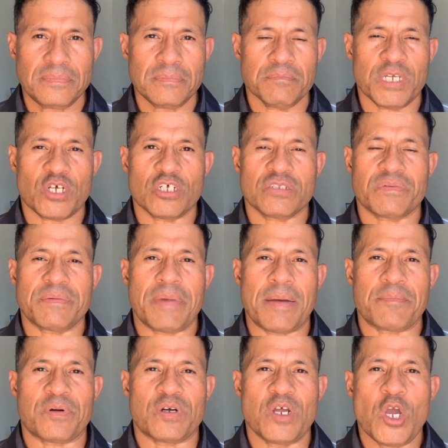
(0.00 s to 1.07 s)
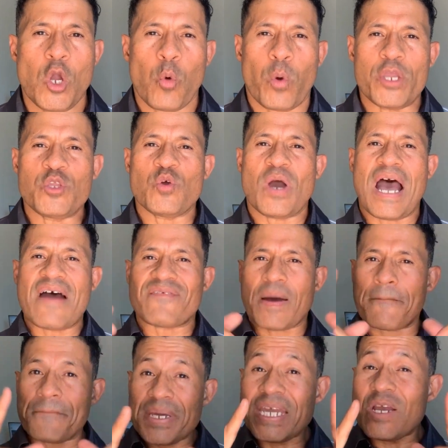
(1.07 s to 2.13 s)
Because remember, when you have
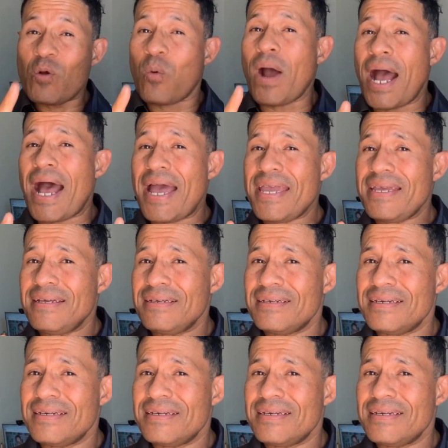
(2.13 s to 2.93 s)
a big why,